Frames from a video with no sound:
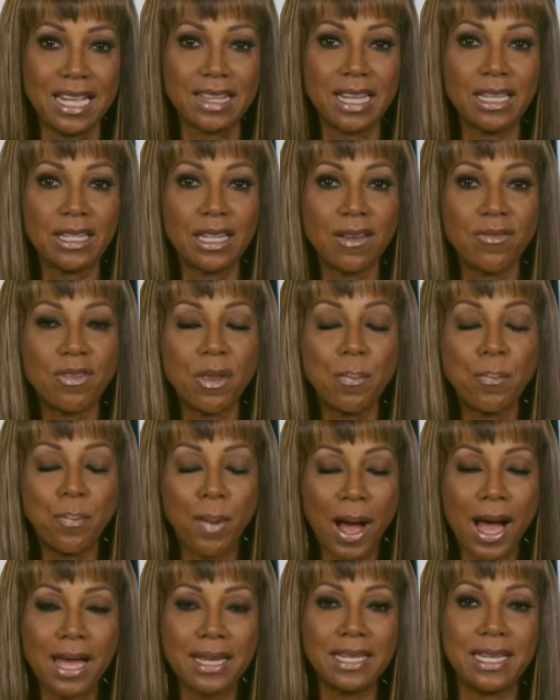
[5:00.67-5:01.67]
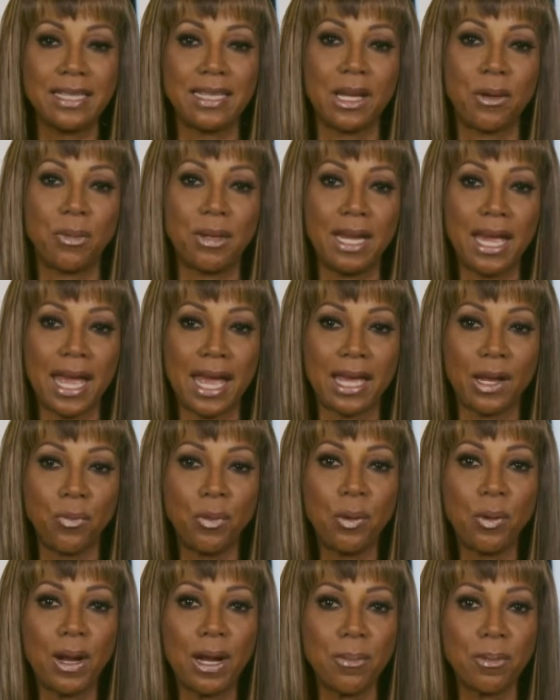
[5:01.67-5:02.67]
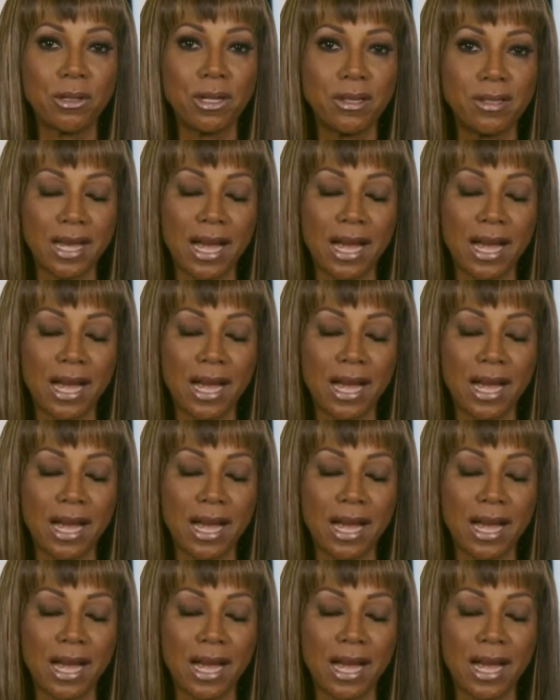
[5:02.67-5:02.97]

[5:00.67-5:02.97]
They loved the bonding that we had, and we were able to